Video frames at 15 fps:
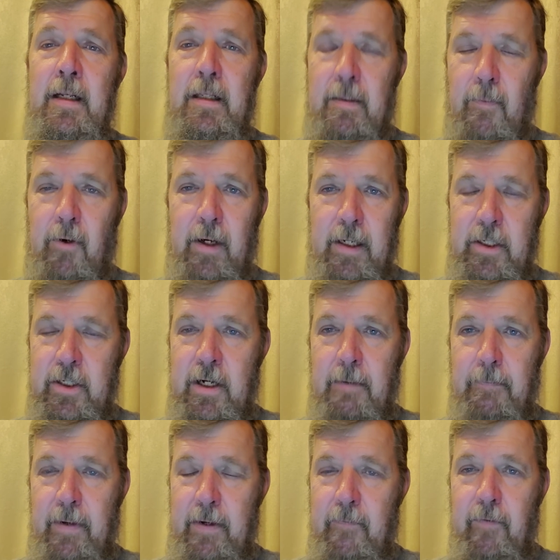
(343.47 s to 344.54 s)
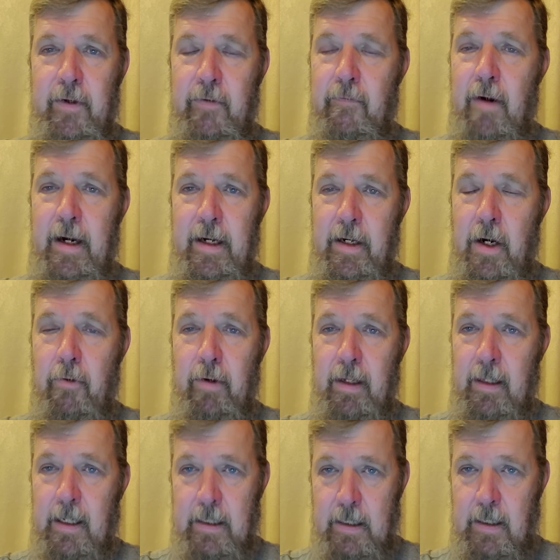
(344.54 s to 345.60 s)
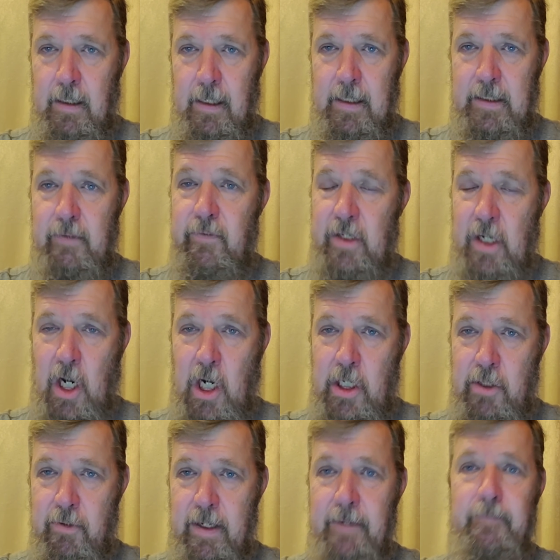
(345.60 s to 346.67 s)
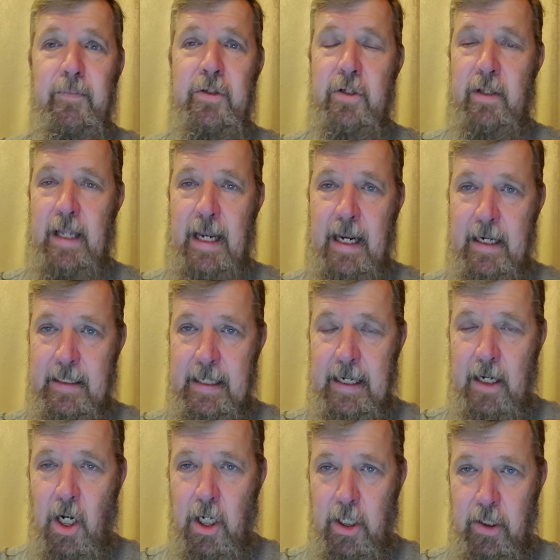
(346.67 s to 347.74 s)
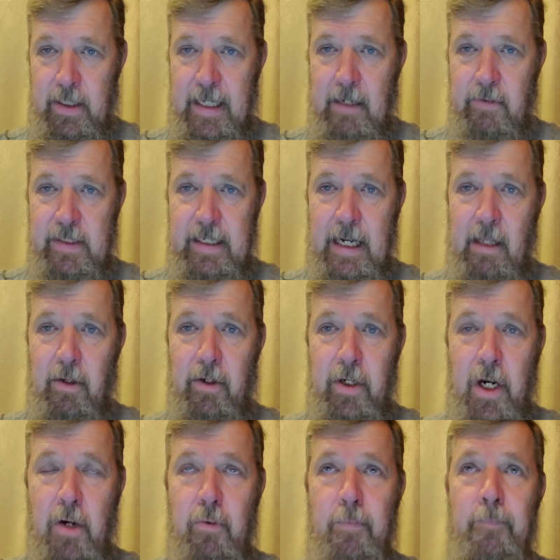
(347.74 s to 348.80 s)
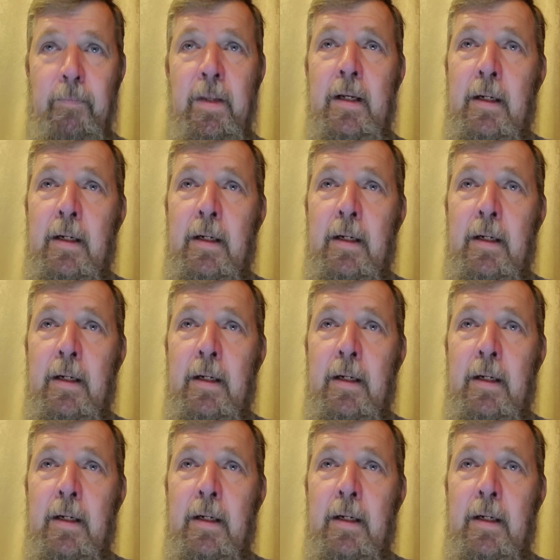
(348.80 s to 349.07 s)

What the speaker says: The mortgage company wouldn't write a note unless it was $100,000, so they had to take a $100,000 note.